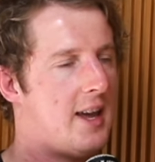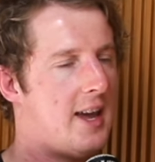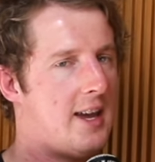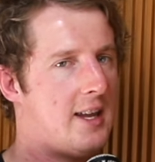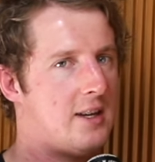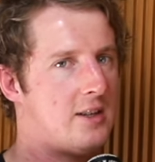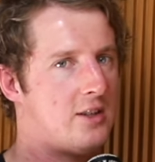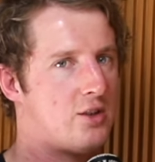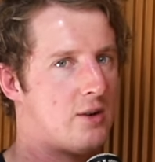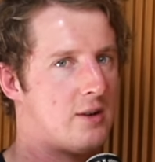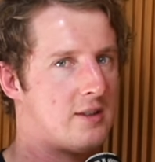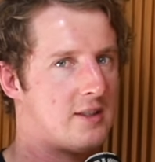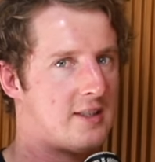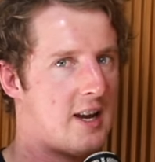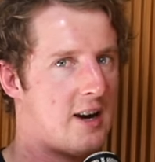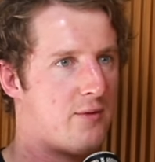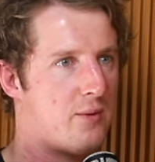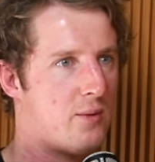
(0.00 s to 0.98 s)
and doing
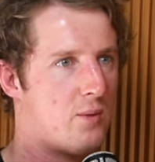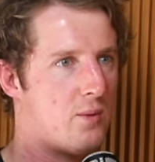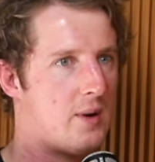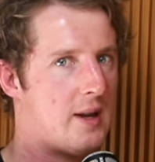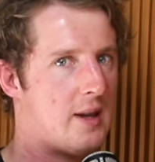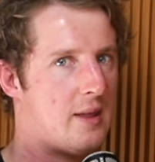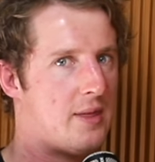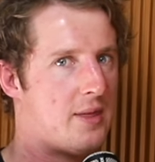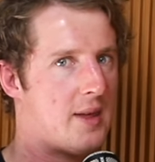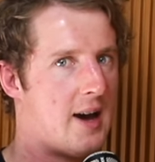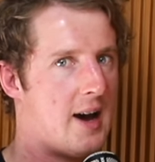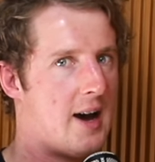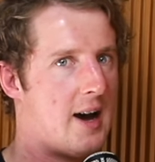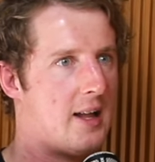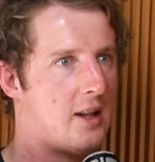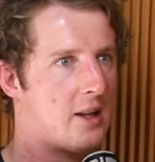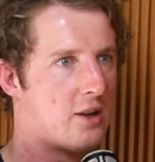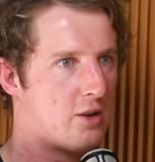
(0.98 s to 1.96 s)
stuff with
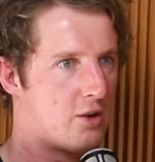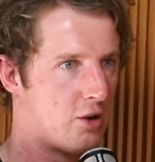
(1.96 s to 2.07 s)
like